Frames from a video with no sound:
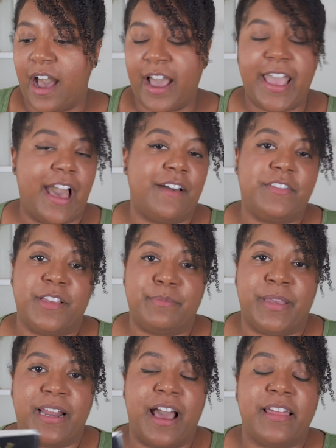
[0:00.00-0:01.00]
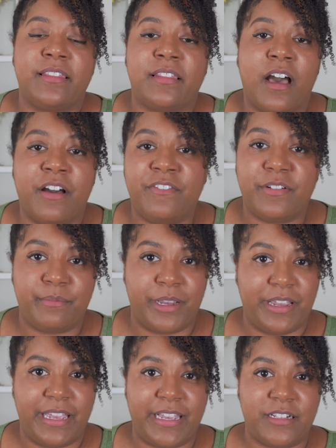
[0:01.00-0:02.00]
I have to admit, I love
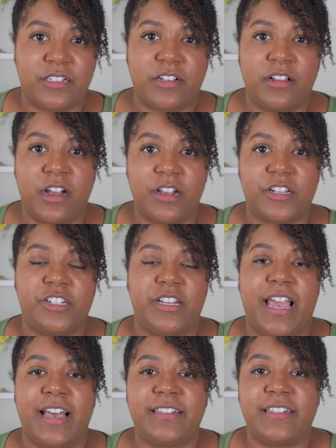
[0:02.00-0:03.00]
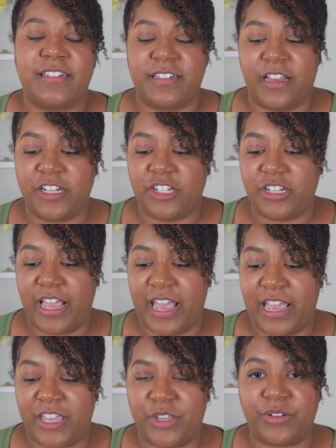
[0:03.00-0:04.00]
Mary Higgins Clark. She has such
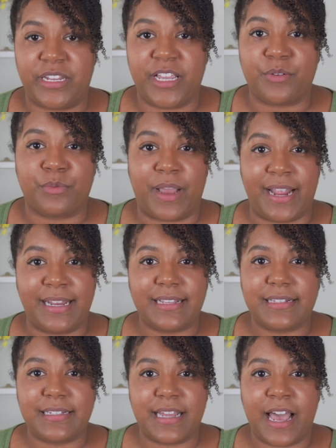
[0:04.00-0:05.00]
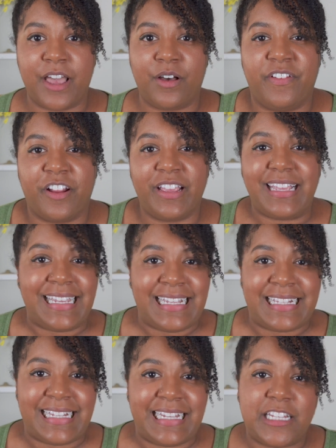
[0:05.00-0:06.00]
a unique writing style. It's very
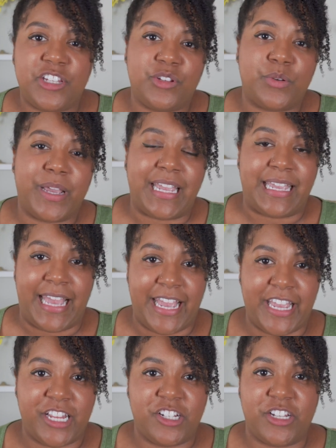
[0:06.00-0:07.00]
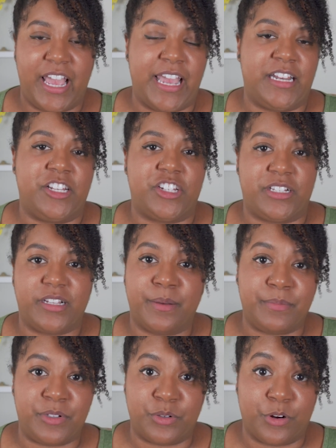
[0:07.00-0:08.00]
easy to engage and just
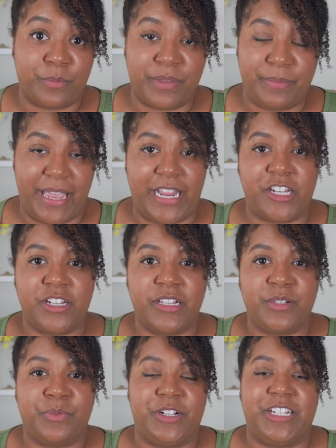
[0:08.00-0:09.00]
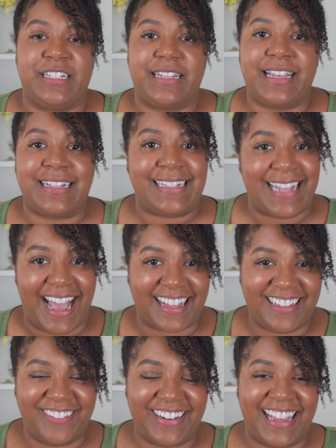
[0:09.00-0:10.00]
absorb the pages, which is
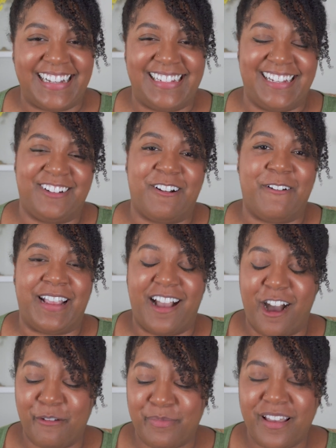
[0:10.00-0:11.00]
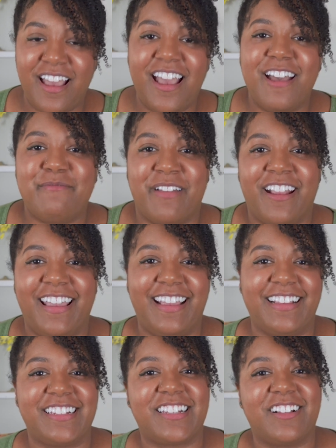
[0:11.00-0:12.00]
exactly what I did growing up. Mary
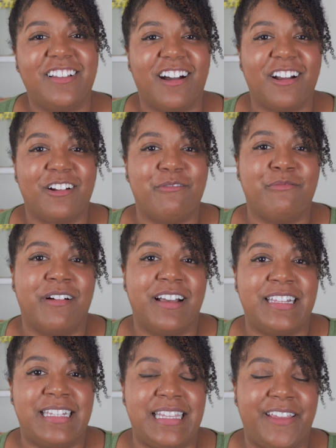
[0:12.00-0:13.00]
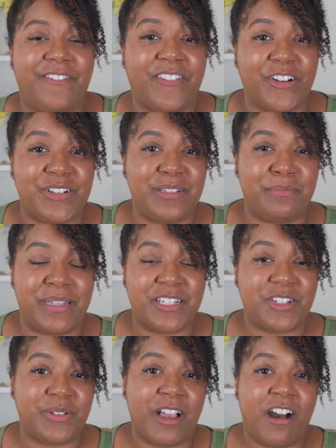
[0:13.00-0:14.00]
Higgins Clark was the first
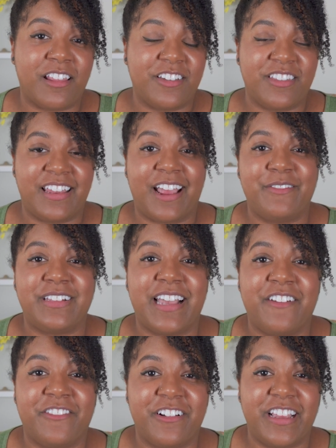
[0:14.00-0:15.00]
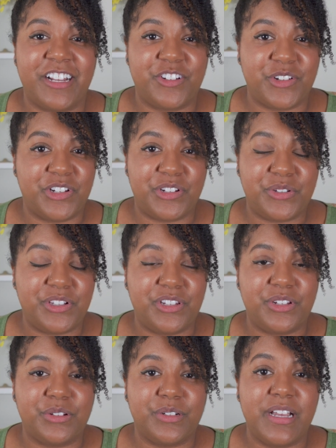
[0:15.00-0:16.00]
mystery author that I was ever
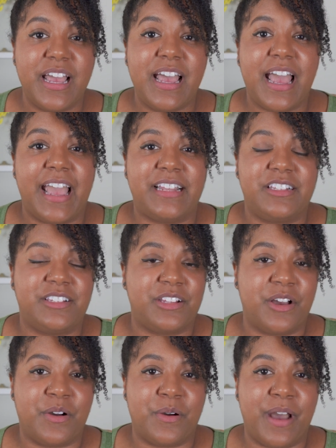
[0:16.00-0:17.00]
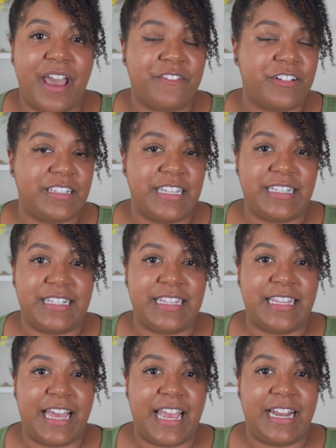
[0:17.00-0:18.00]
introduced to, and so ever since
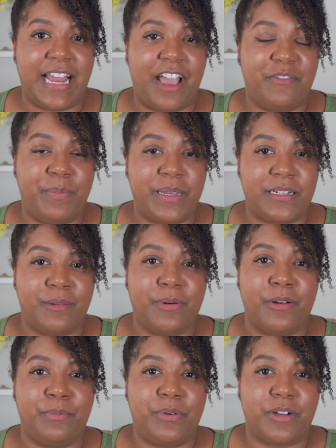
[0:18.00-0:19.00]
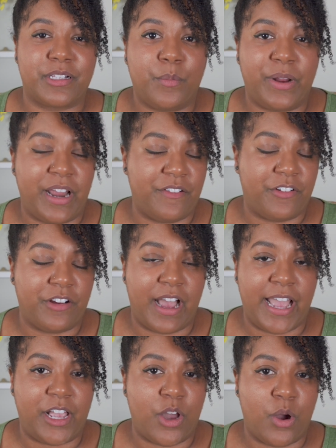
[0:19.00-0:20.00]
then, I've picked up her book whenever
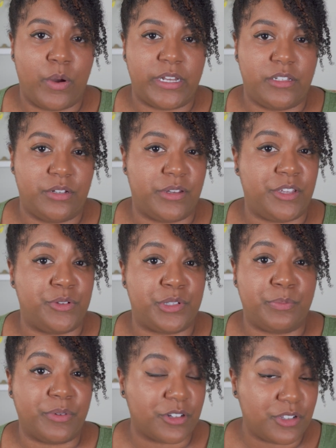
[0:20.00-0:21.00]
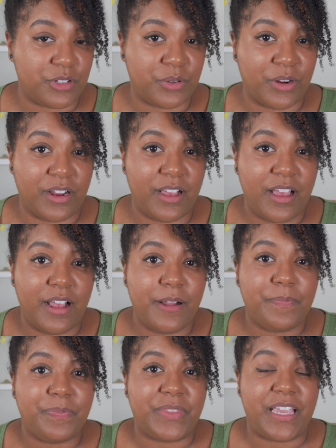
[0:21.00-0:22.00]
I go into a used bookstore.
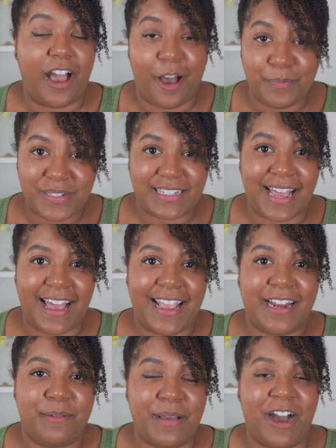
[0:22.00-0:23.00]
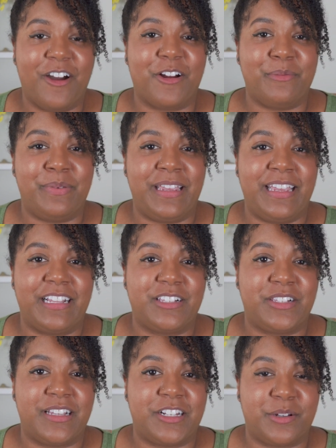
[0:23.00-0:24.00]
The upside about her being
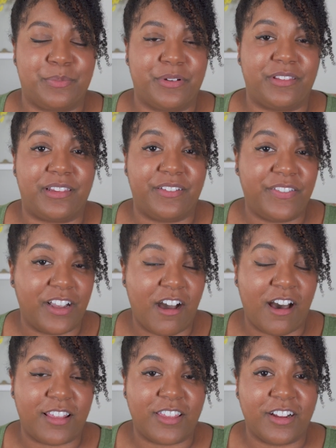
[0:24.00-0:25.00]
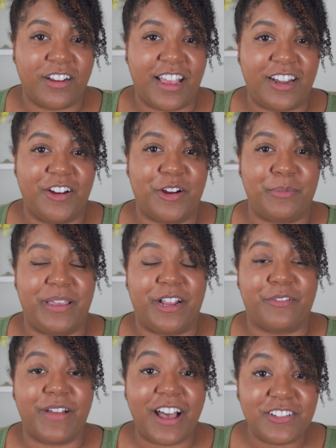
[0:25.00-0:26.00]
such a prolific author and her being
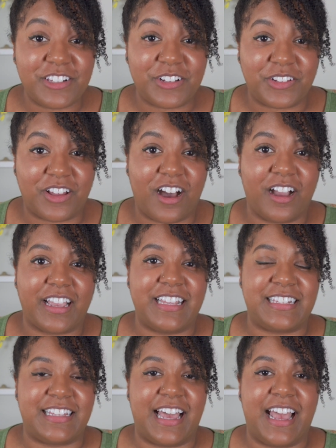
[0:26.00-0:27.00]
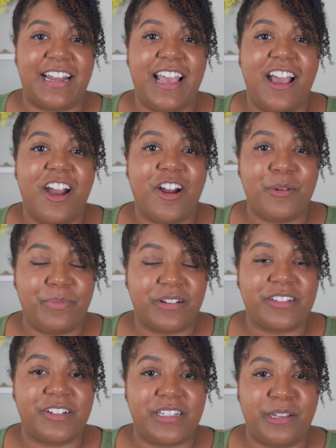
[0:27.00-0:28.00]
around so long is that her
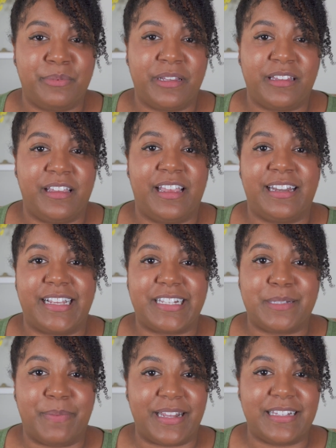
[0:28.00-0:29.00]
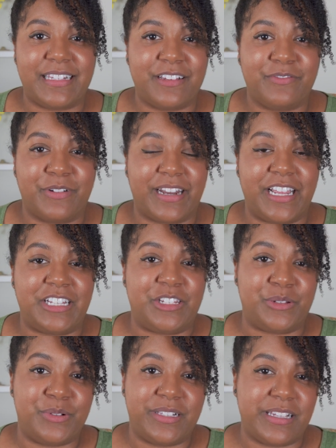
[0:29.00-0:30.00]
books are typically inexpensive when I
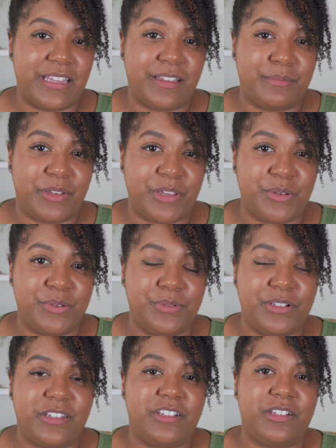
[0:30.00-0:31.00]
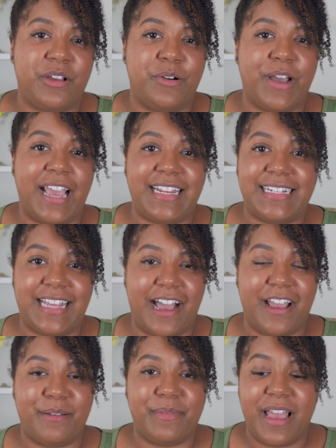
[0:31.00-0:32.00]
do see them used, so
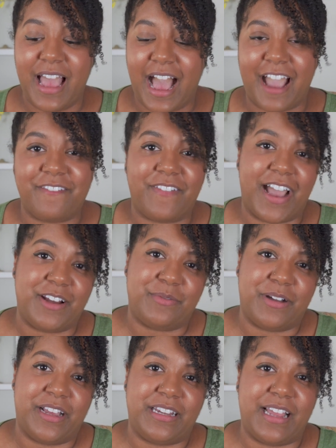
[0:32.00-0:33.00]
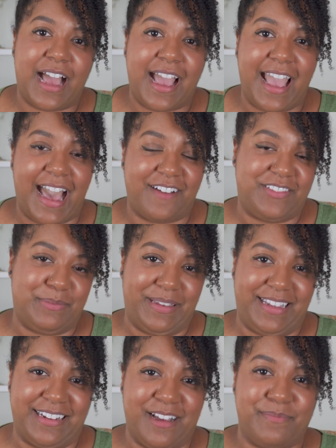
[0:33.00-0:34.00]
anytime I find one, I have to
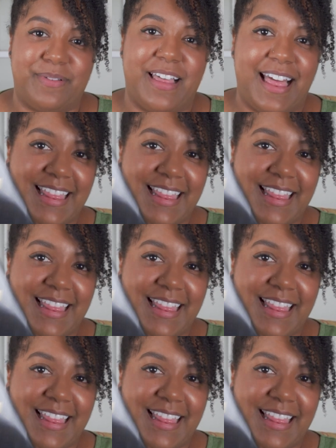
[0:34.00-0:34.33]
pick it up.